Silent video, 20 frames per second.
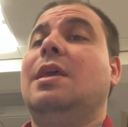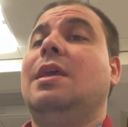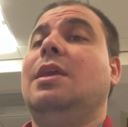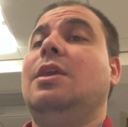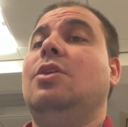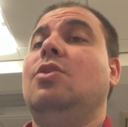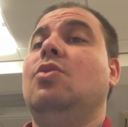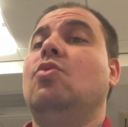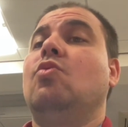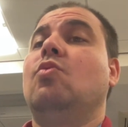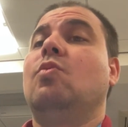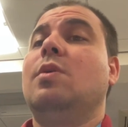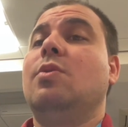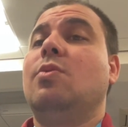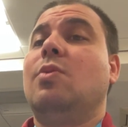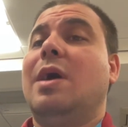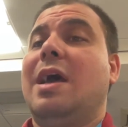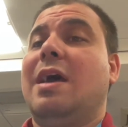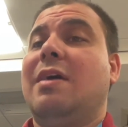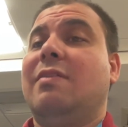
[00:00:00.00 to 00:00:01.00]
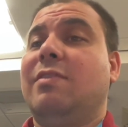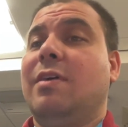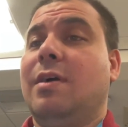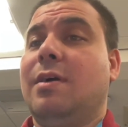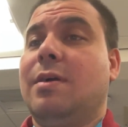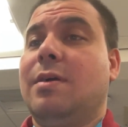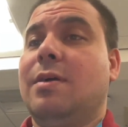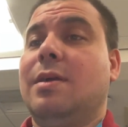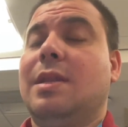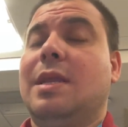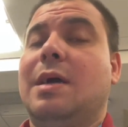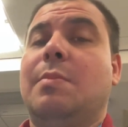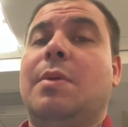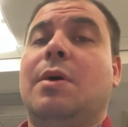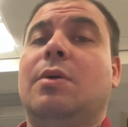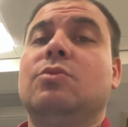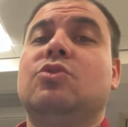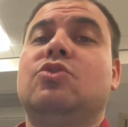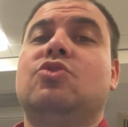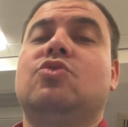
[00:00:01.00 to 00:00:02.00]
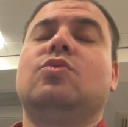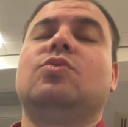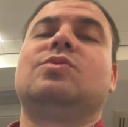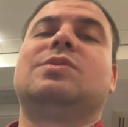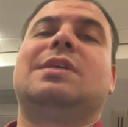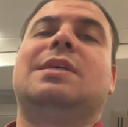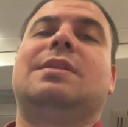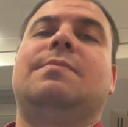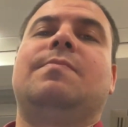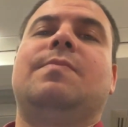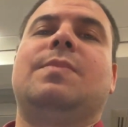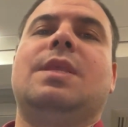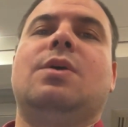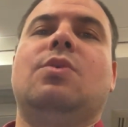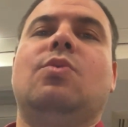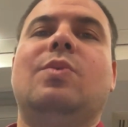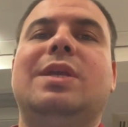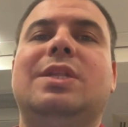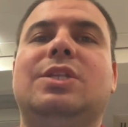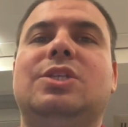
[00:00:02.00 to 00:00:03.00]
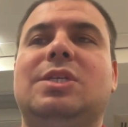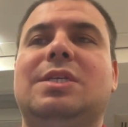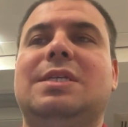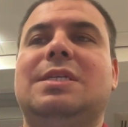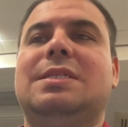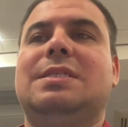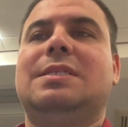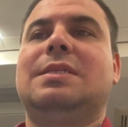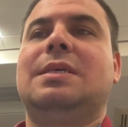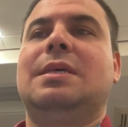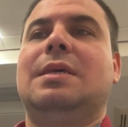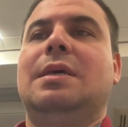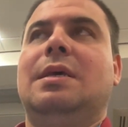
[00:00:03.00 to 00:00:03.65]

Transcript: you will have heard about drusen, which is